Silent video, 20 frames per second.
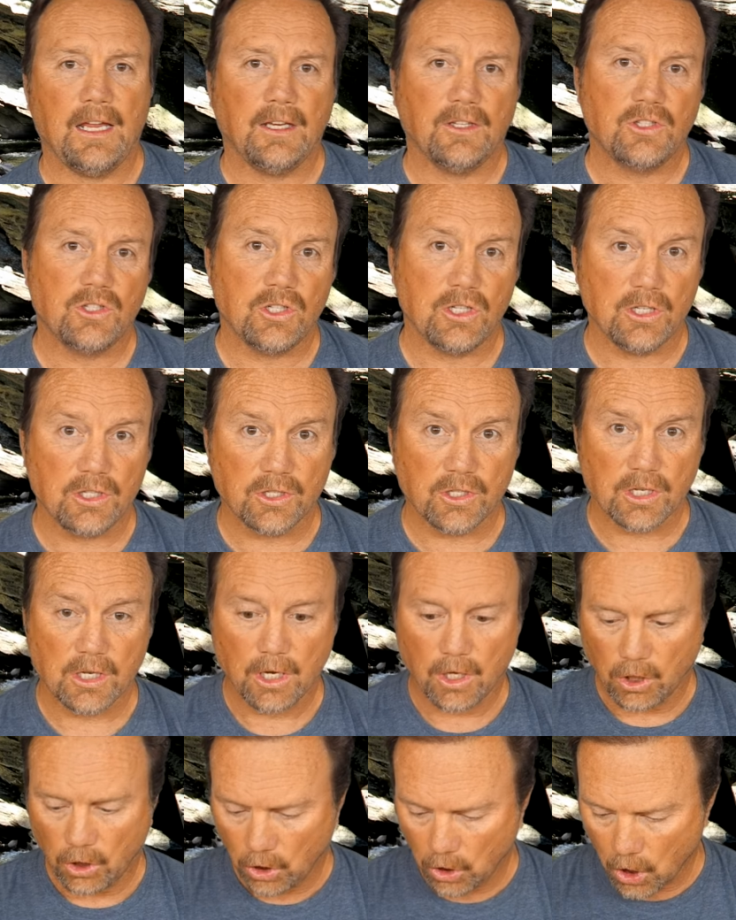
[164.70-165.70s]
inches
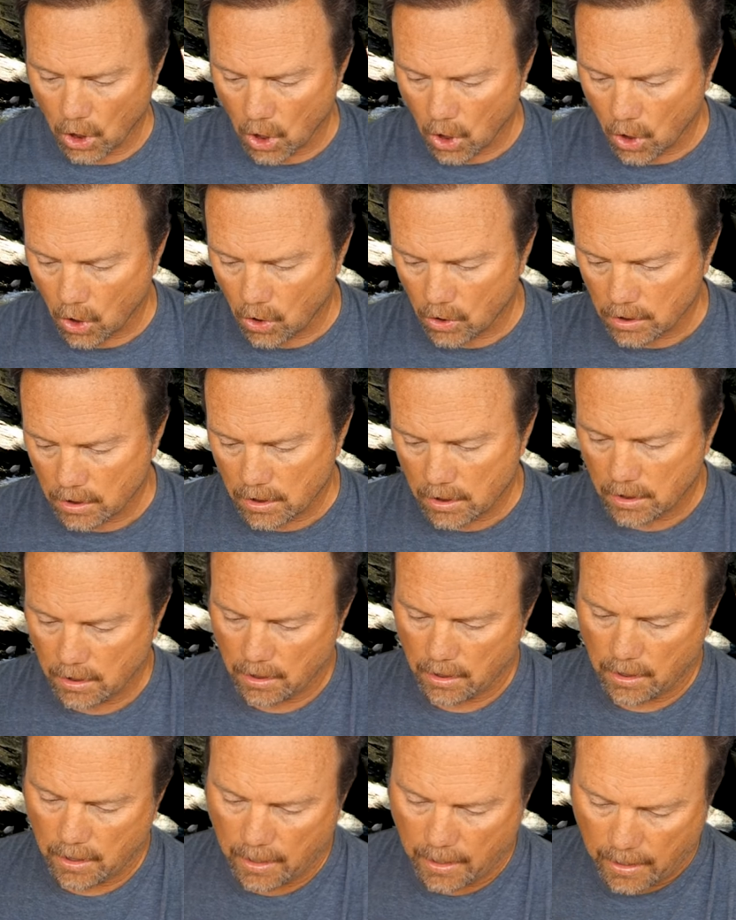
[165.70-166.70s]
long.
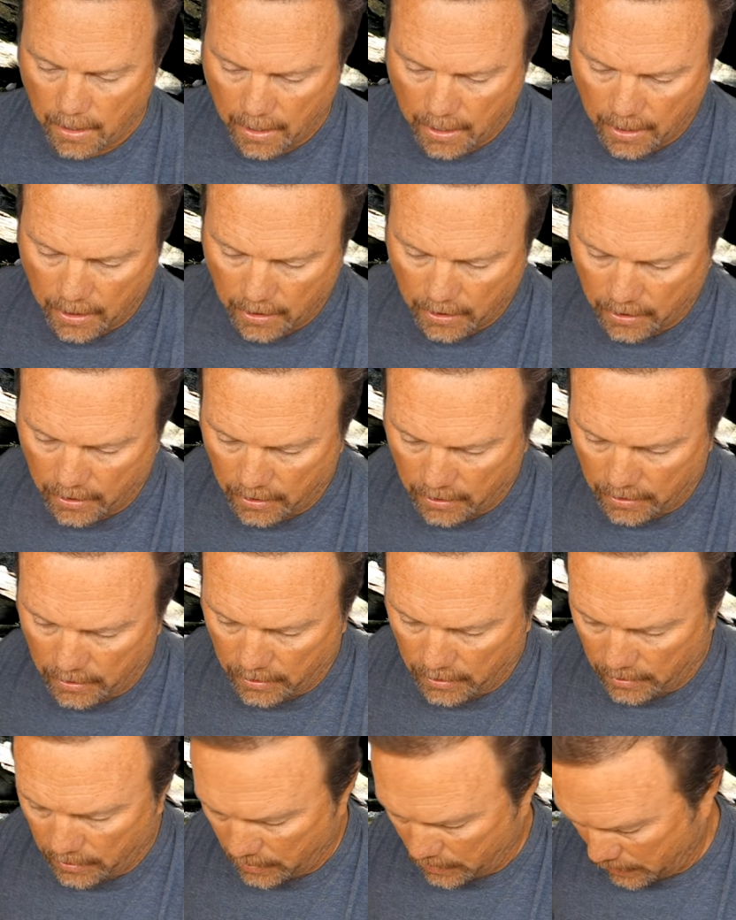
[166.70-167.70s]
And it
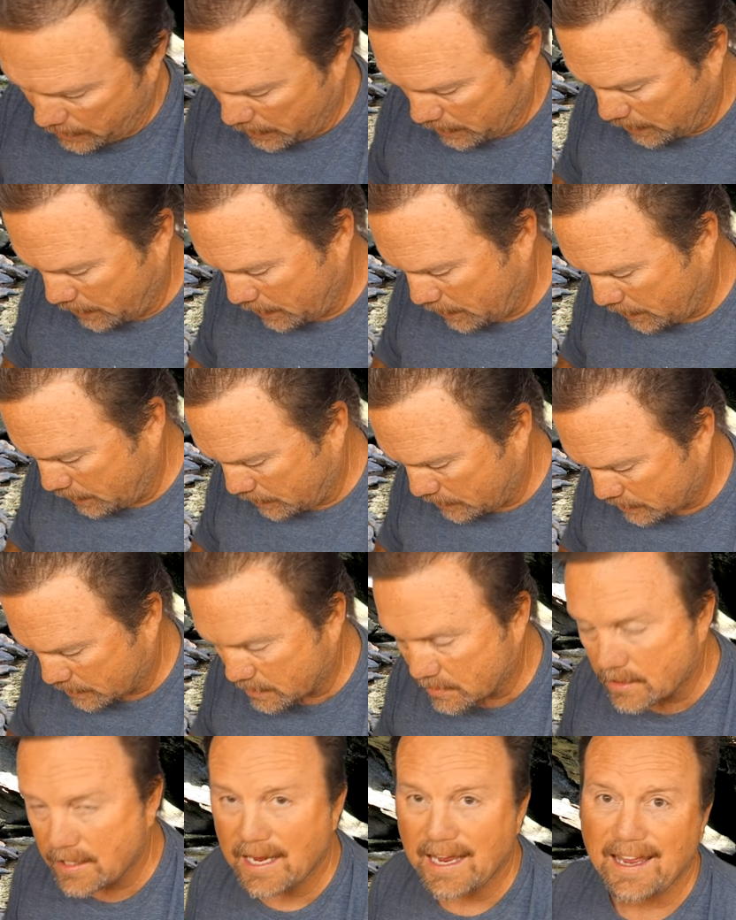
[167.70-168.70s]

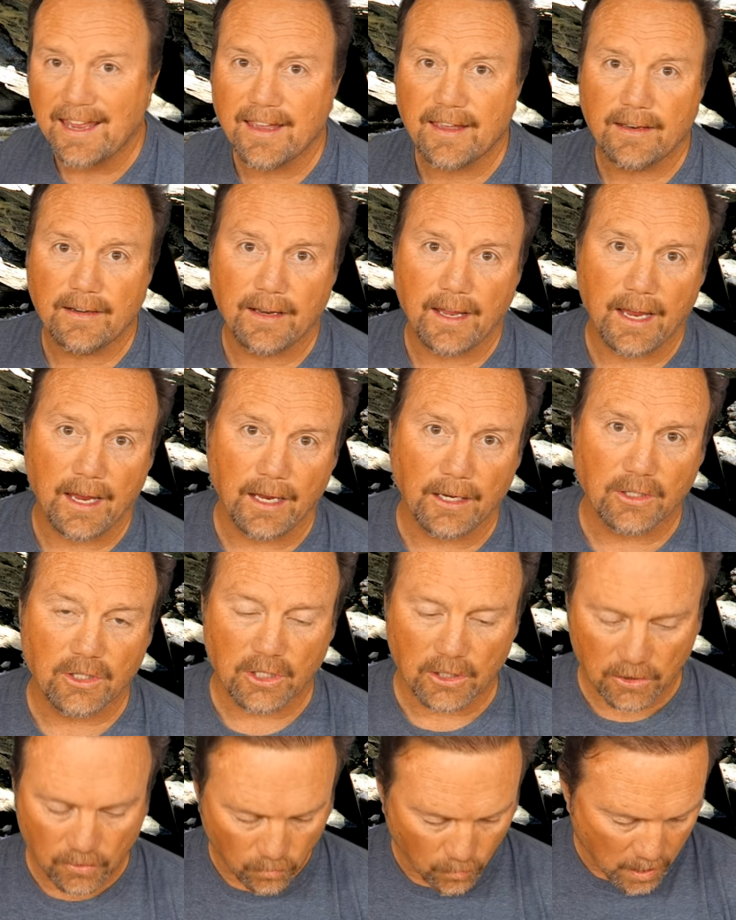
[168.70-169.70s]
is ten
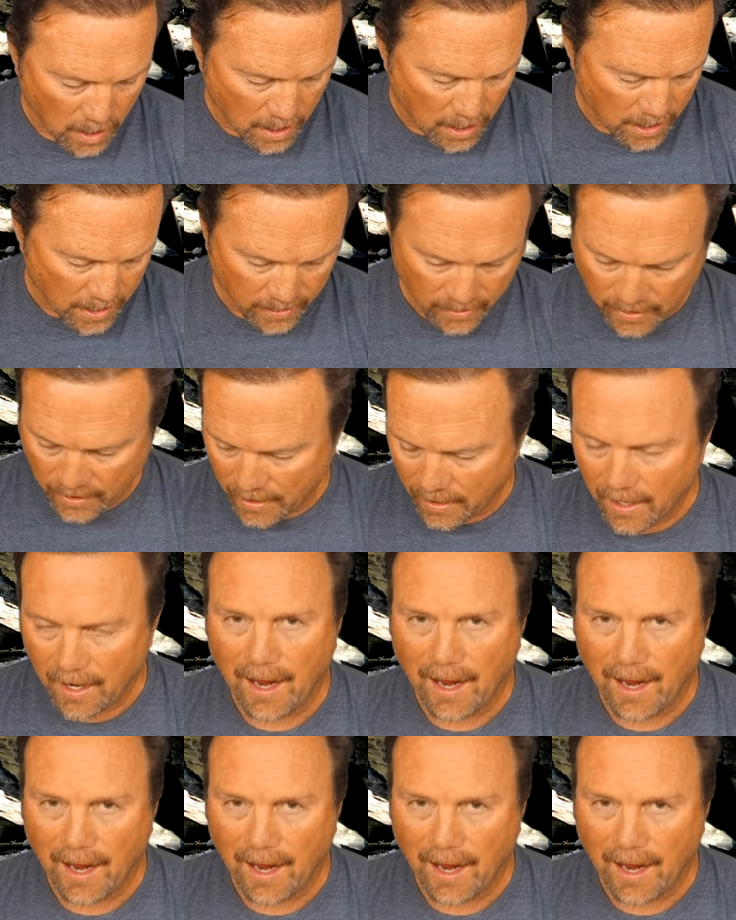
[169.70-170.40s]
inches wide,